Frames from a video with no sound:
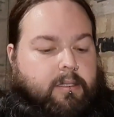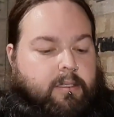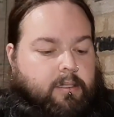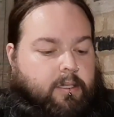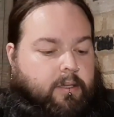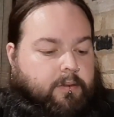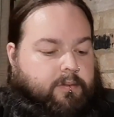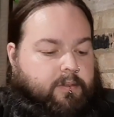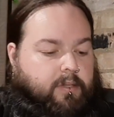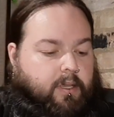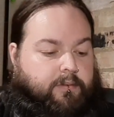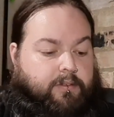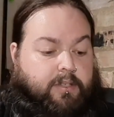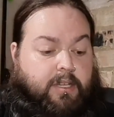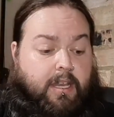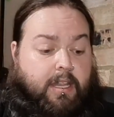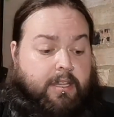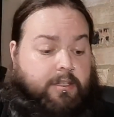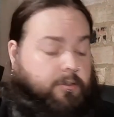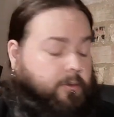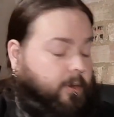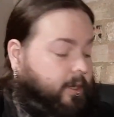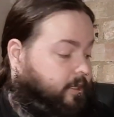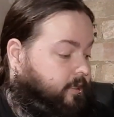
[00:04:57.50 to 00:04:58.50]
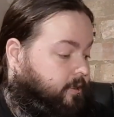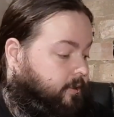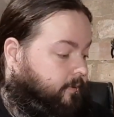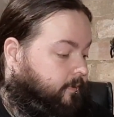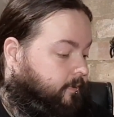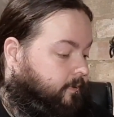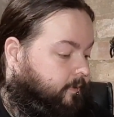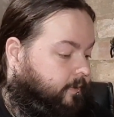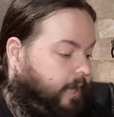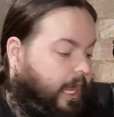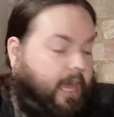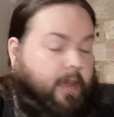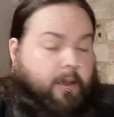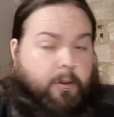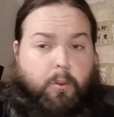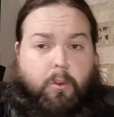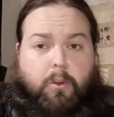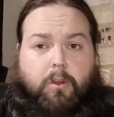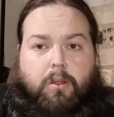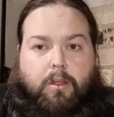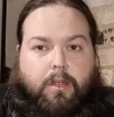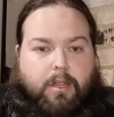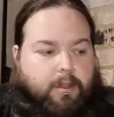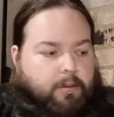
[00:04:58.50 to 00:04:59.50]
So I've seen this all actually at
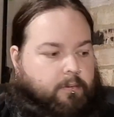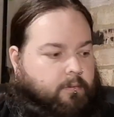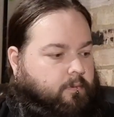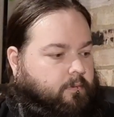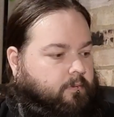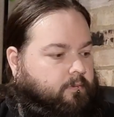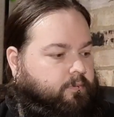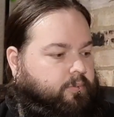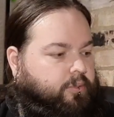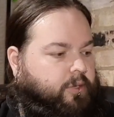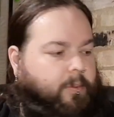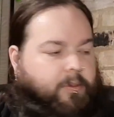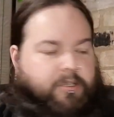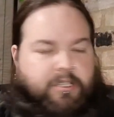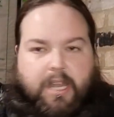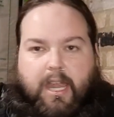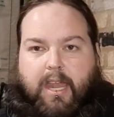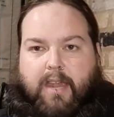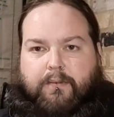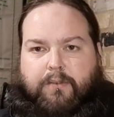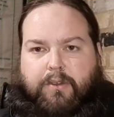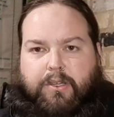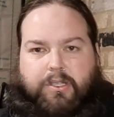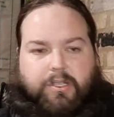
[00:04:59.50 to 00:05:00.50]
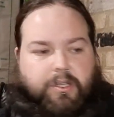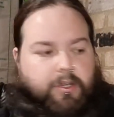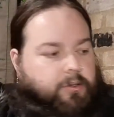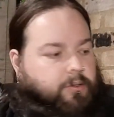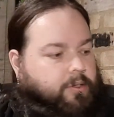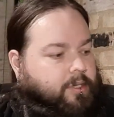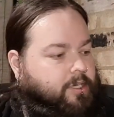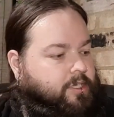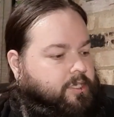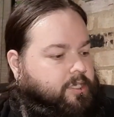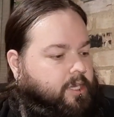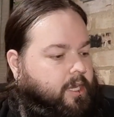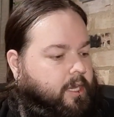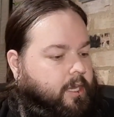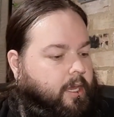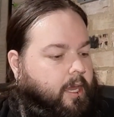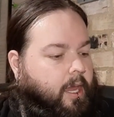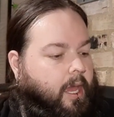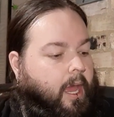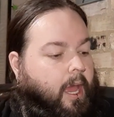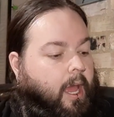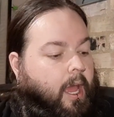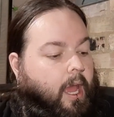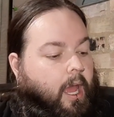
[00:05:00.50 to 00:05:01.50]
pretty much every show this year
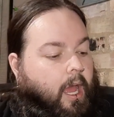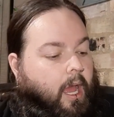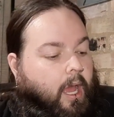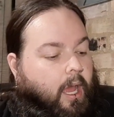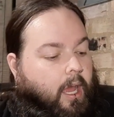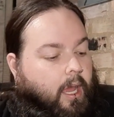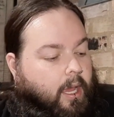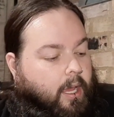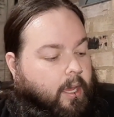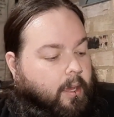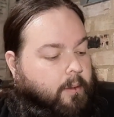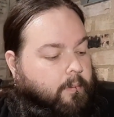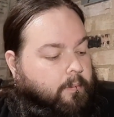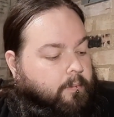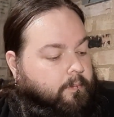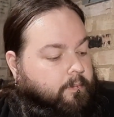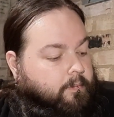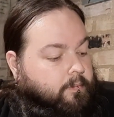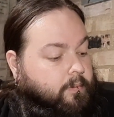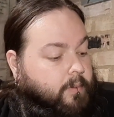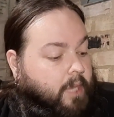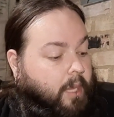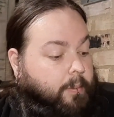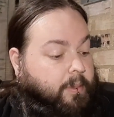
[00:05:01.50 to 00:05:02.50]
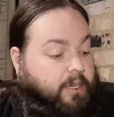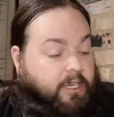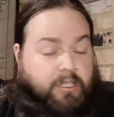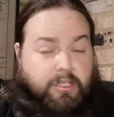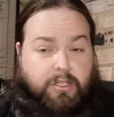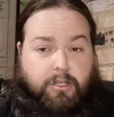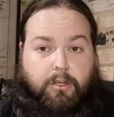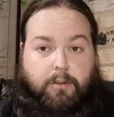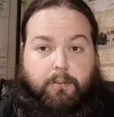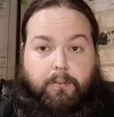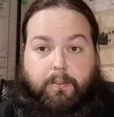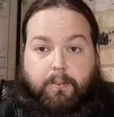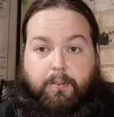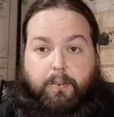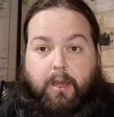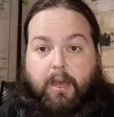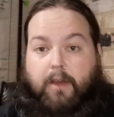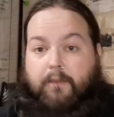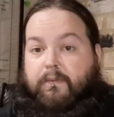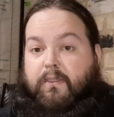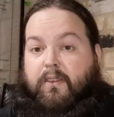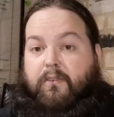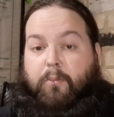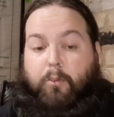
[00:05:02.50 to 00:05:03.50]
I've been to, but
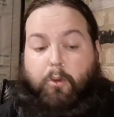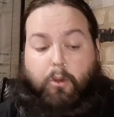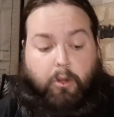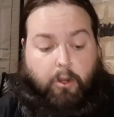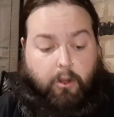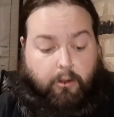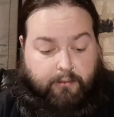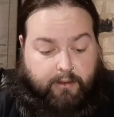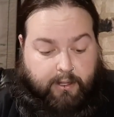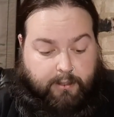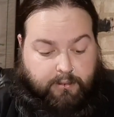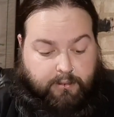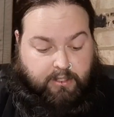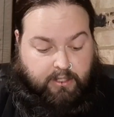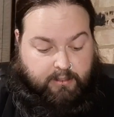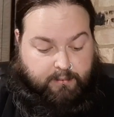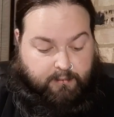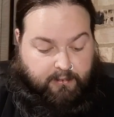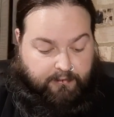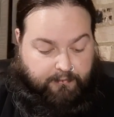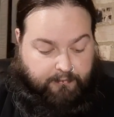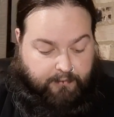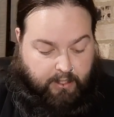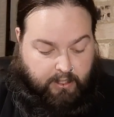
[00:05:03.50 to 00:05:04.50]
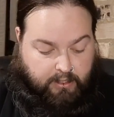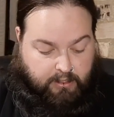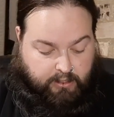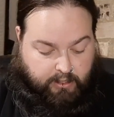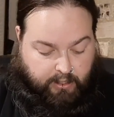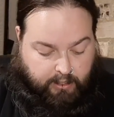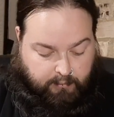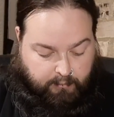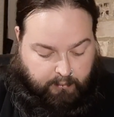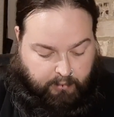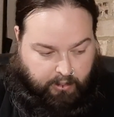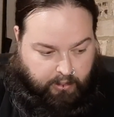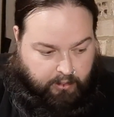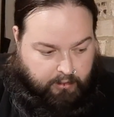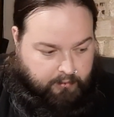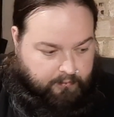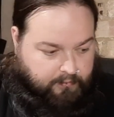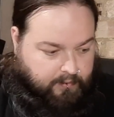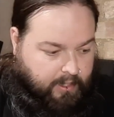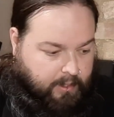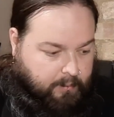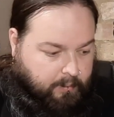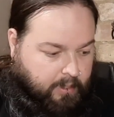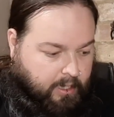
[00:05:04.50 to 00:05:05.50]
I've never bought off So this is my first time buying
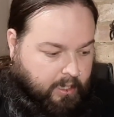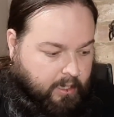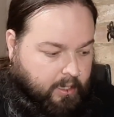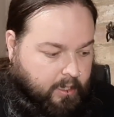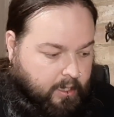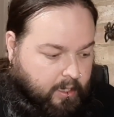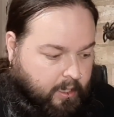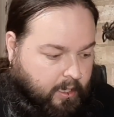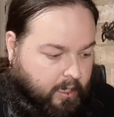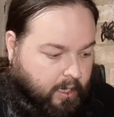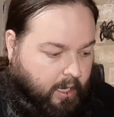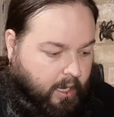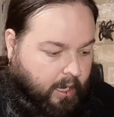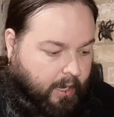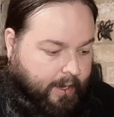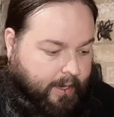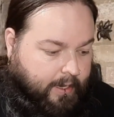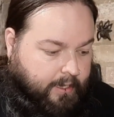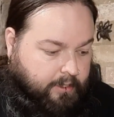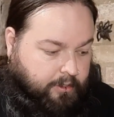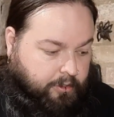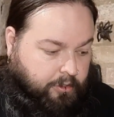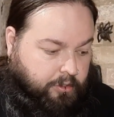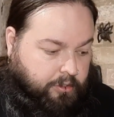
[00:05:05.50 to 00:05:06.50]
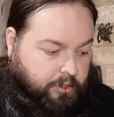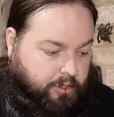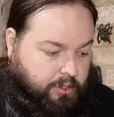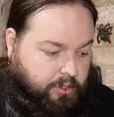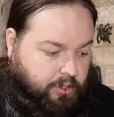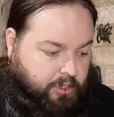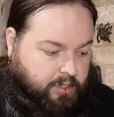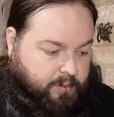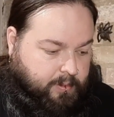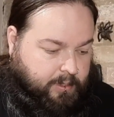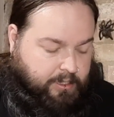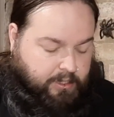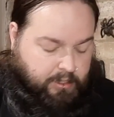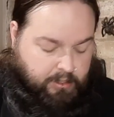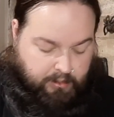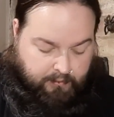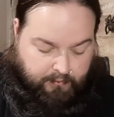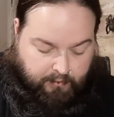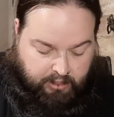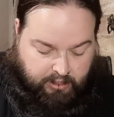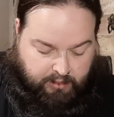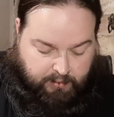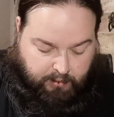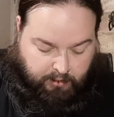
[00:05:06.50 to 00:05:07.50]
off them. I've got two species of
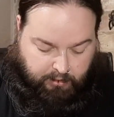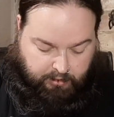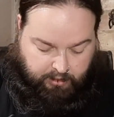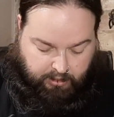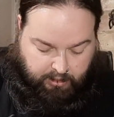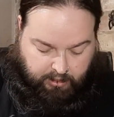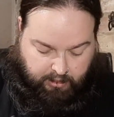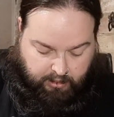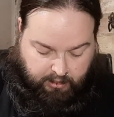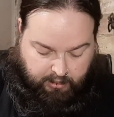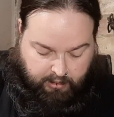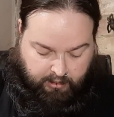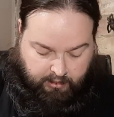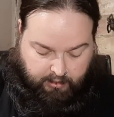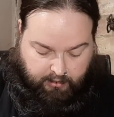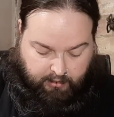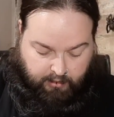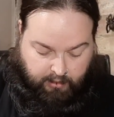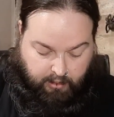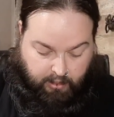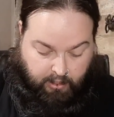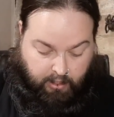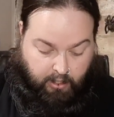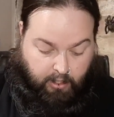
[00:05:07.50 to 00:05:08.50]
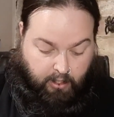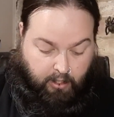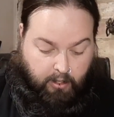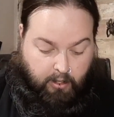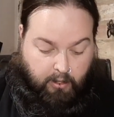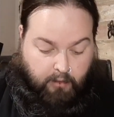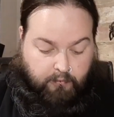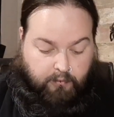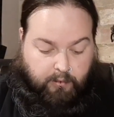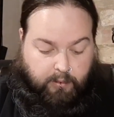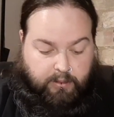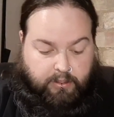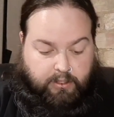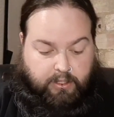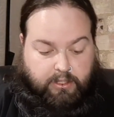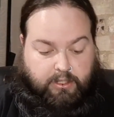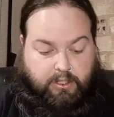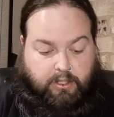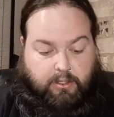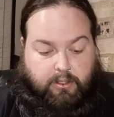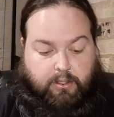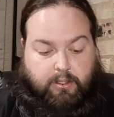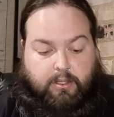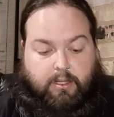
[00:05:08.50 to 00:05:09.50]
isopod
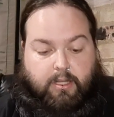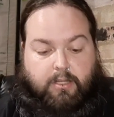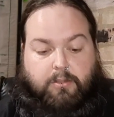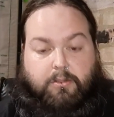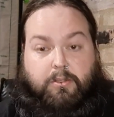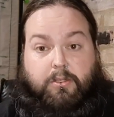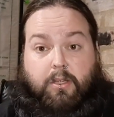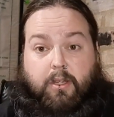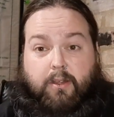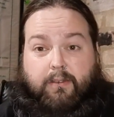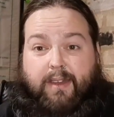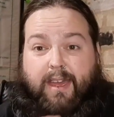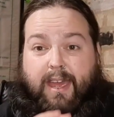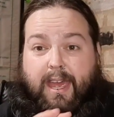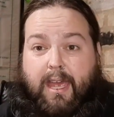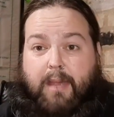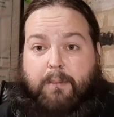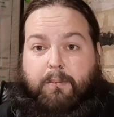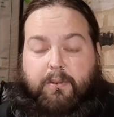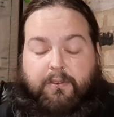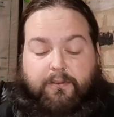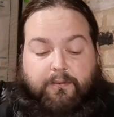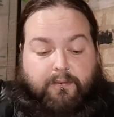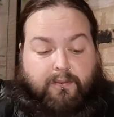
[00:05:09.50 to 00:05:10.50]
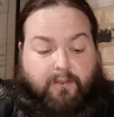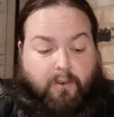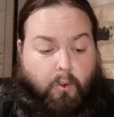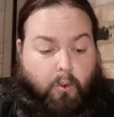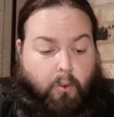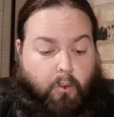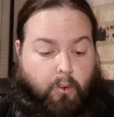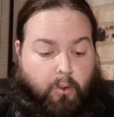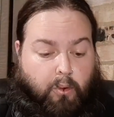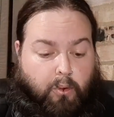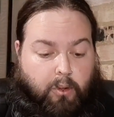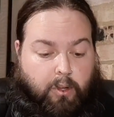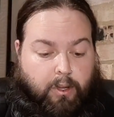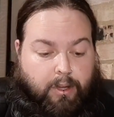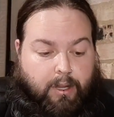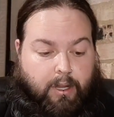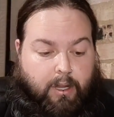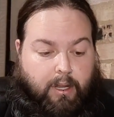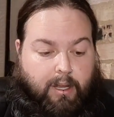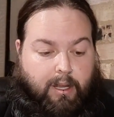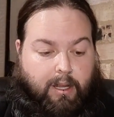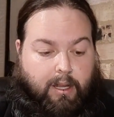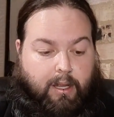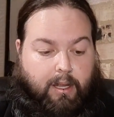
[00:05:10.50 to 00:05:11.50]
Whereas I say, these ones I've had before,
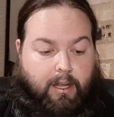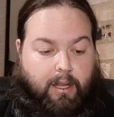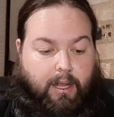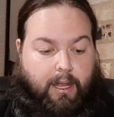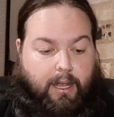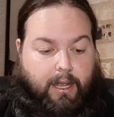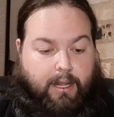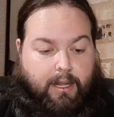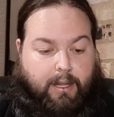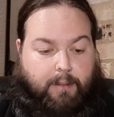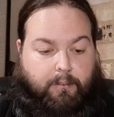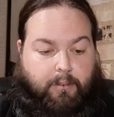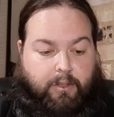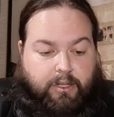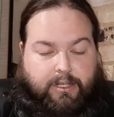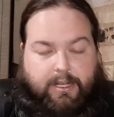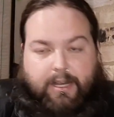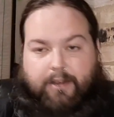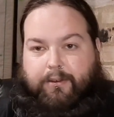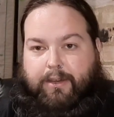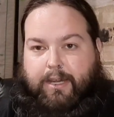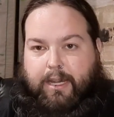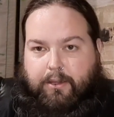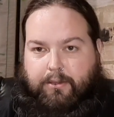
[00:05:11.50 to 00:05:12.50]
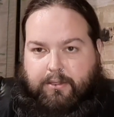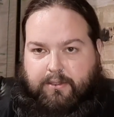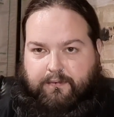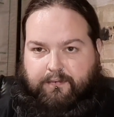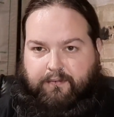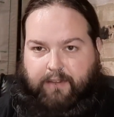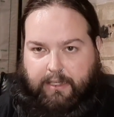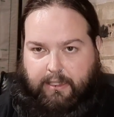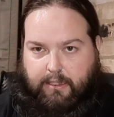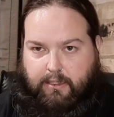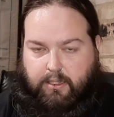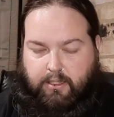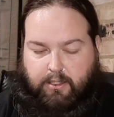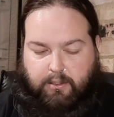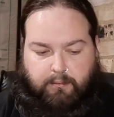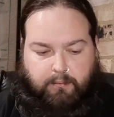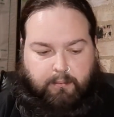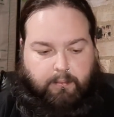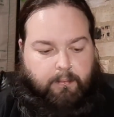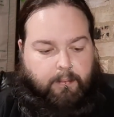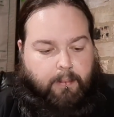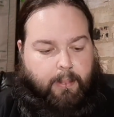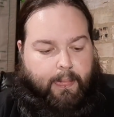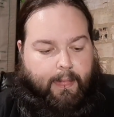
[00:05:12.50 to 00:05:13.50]
and then my dairy cows invaded
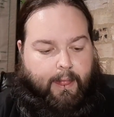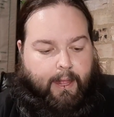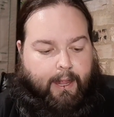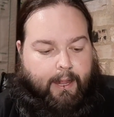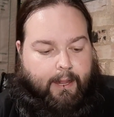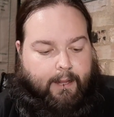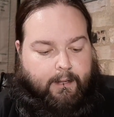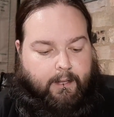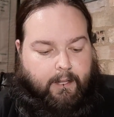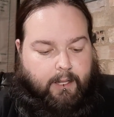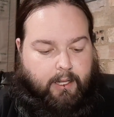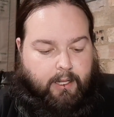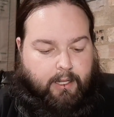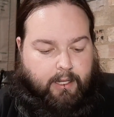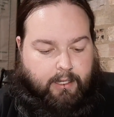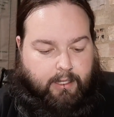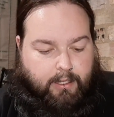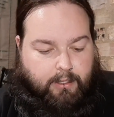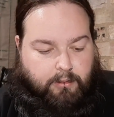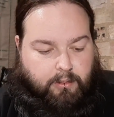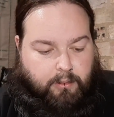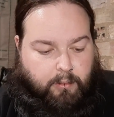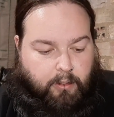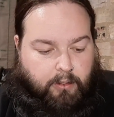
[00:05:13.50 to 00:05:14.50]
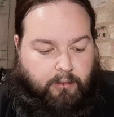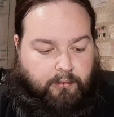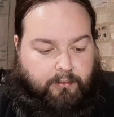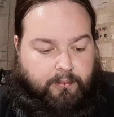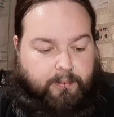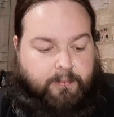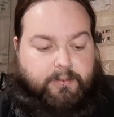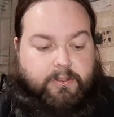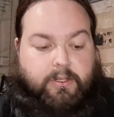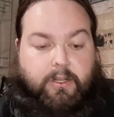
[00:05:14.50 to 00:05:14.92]
them and it killed them off.